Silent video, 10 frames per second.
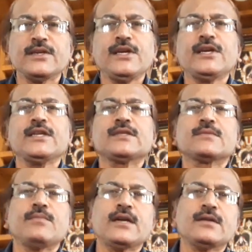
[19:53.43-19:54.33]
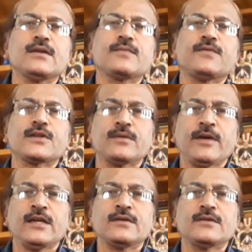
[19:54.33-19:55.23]
it is better for the
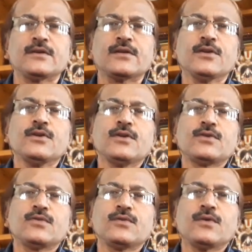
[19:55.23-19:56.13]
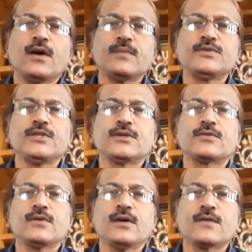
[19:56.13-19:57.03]
banker to observe
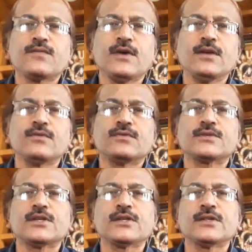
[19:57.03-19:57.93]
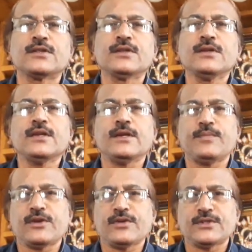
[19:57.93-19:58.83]
or follow certain
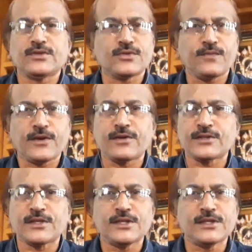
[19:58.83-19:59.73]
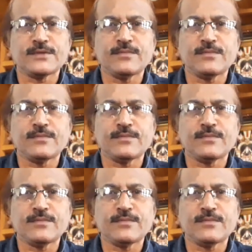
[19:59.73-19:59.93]
precautions. So precaution is